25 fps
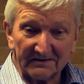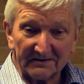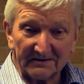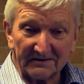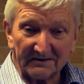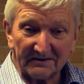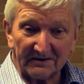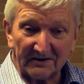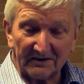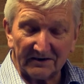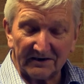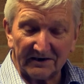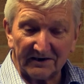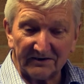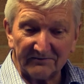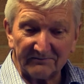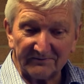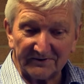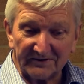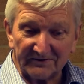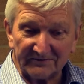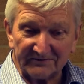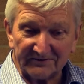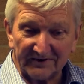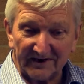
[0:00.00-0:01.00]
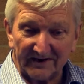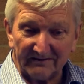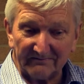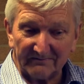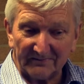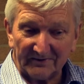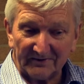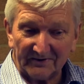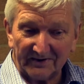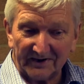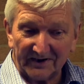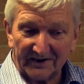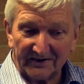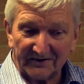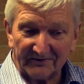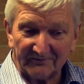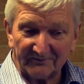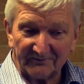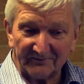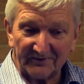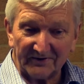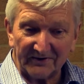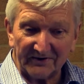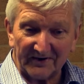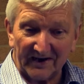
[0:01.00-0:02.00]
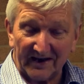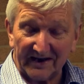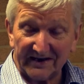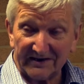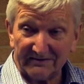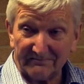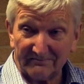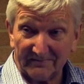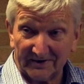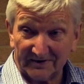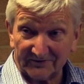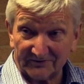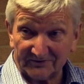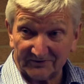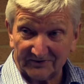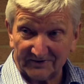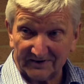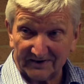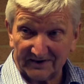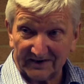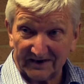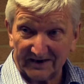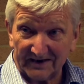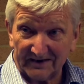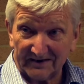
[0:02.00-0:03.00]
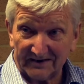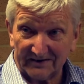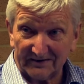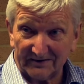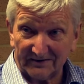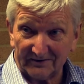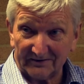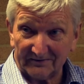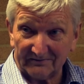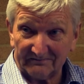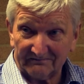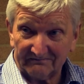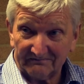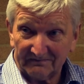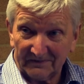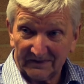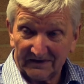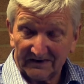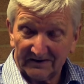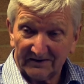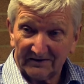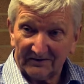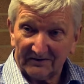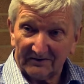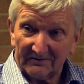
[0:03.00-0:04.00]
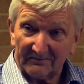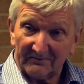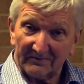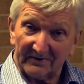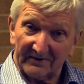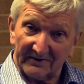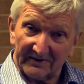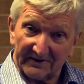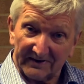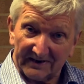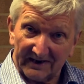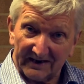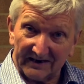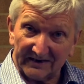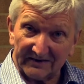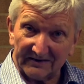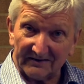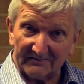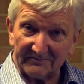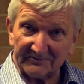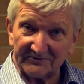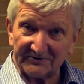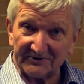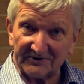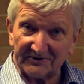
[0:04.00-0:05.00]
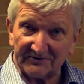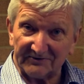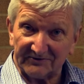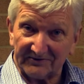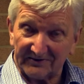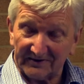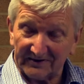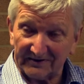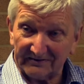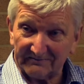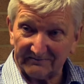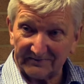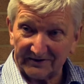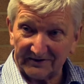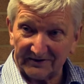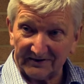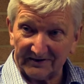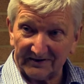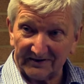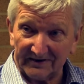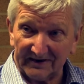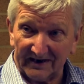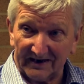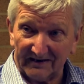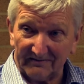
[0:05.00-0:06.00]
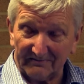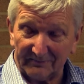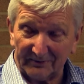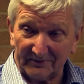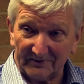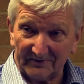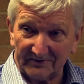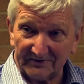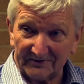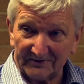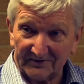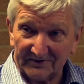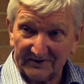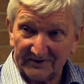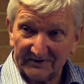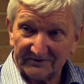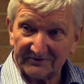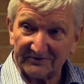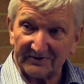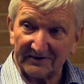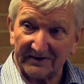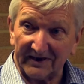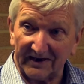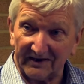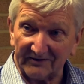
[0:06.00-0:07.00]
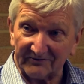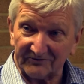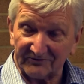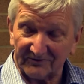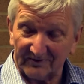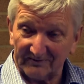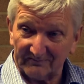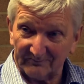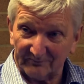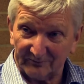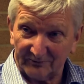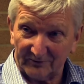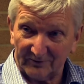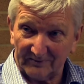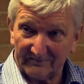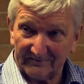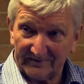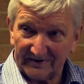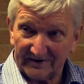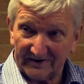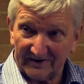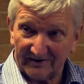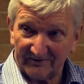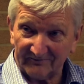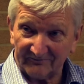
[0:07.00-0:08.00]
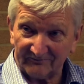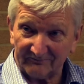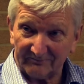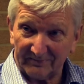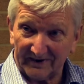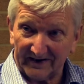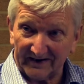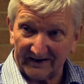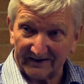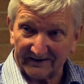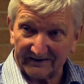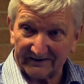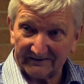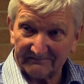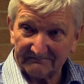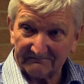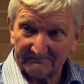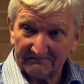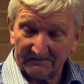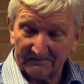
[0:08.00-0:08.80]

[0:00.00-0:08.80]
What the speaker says: On leaving Stanmore, I had a further 8 months in a care home, where again I was determined at that point to get some form of life back.